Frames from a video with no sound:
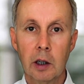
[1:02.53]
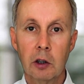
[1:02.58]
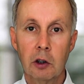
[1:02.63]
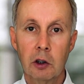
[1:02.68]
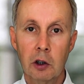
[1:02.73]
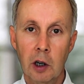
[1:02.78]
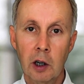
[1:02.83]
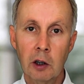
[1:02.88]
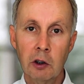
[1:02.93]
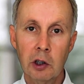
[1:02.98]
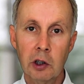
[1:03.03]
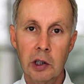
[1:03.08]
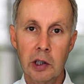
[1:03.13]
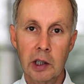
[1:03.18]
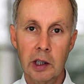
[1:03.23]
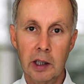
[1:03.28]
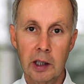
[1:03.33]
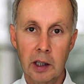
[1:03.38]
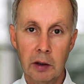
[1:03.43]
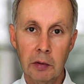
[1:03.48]
Charges
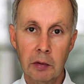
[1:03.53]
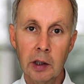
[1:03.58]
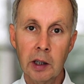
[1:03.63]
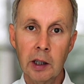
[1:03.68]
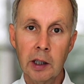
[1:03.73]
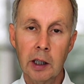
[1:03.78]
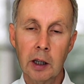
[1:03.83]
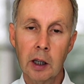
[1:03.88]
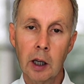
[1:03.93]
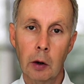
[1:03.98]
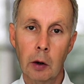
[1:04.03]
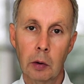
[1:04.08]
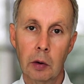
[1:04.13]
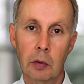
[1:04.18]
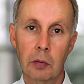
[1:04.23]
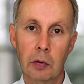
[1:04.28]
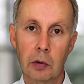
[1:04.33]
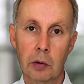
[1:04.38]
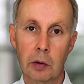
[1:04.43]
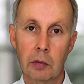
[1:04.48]
significantly lower the
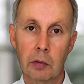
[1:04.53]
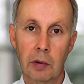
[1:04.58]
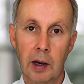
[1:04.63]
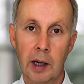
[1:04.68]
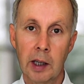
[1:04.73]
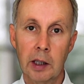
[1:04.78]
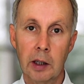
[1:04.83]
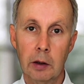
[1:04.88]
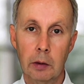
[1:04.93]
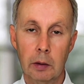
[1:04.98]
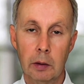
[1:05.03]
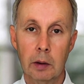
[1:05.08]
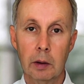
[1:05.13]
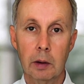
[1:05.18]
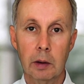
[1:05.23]
fund value.